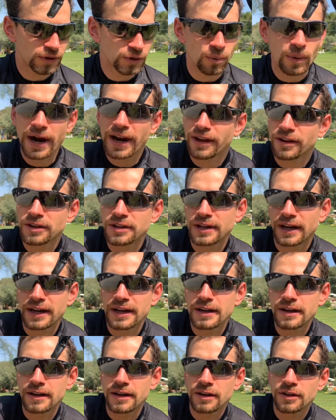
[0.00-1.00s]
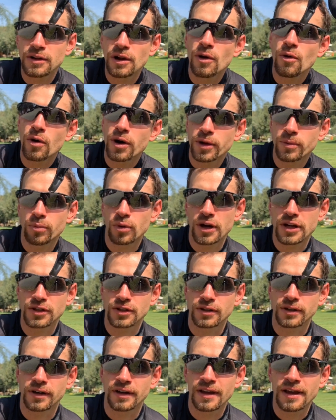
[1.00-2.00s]
the wider the tyre, the lower the
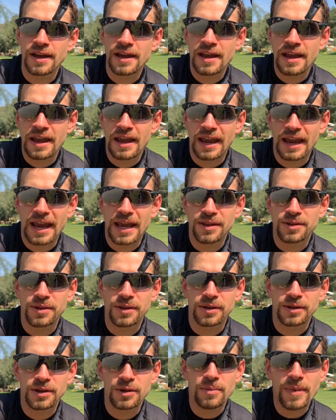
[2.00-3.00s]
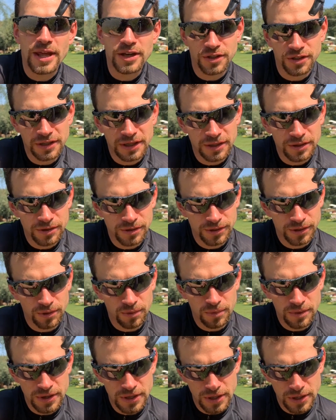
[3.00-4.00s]
pressure. And you mentioned it, so
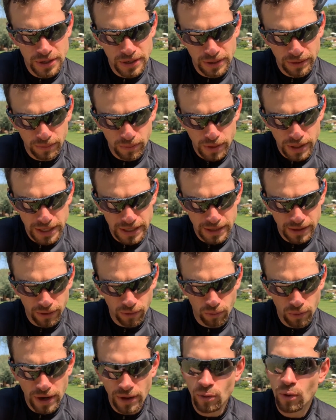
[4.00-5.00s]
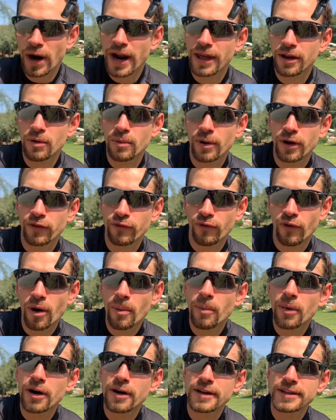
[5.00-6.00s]
we are riding about
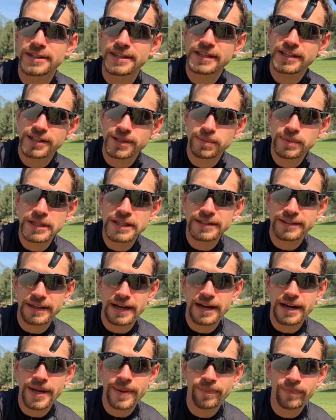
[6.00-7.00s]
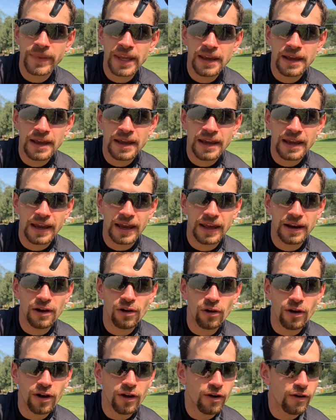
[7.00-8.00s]
4 bar, 60 PSI, in a
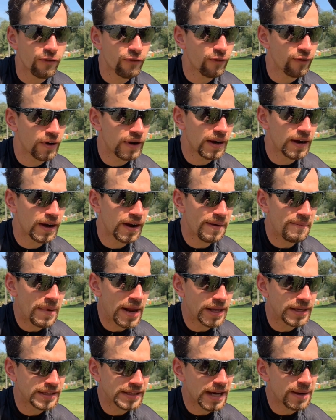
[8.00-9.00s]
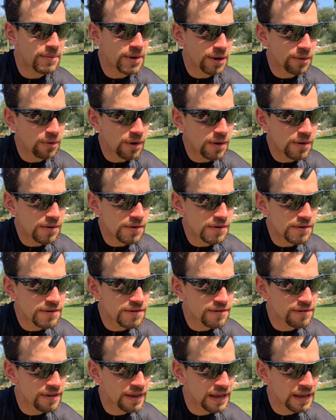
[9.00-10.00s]
lot of bad tarmac
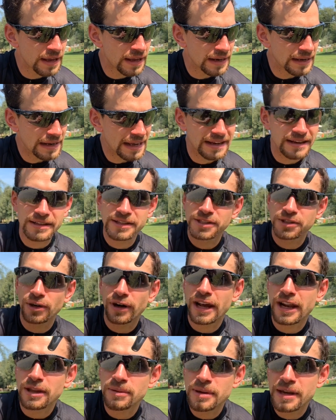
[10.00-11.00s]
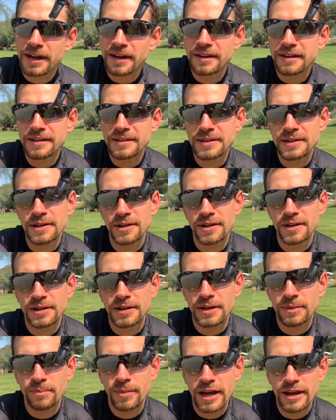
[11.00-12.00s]
roads, like the Strada Bianca,
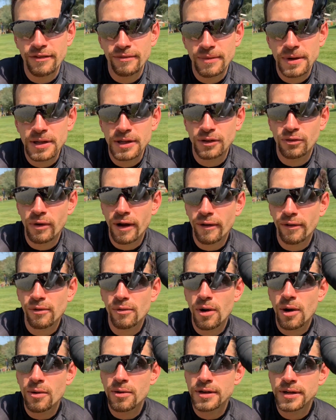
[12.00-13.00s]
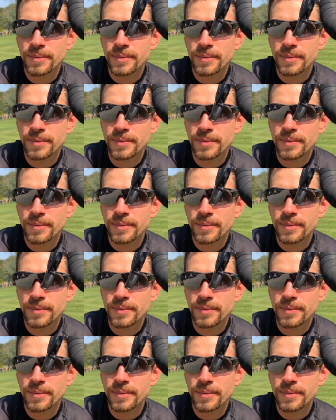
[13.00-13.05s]
the pavement, the gravel road.